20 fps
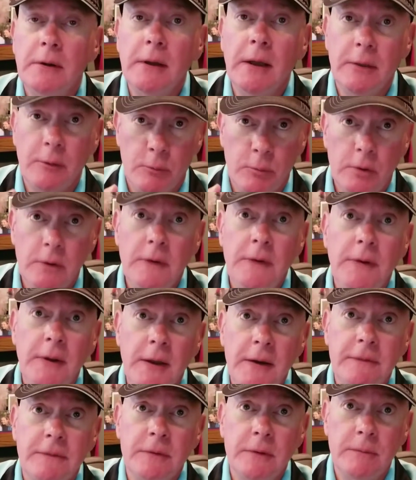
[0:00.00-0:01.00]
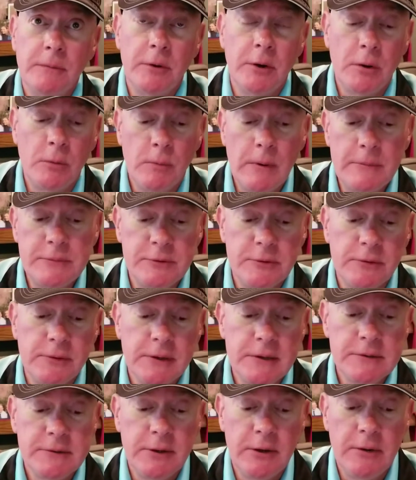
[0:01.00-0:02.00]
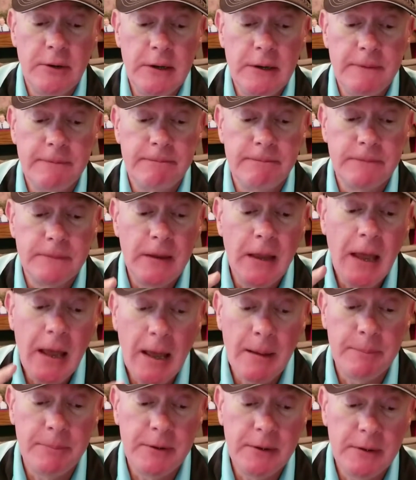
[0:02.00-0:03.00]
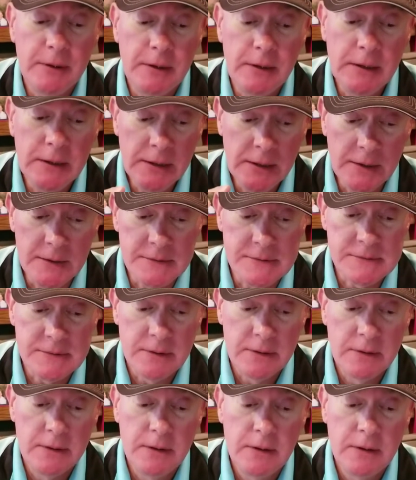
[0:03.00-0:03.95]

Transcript: Yeah, the word of the day from the Merriam-Webster Dictionary app is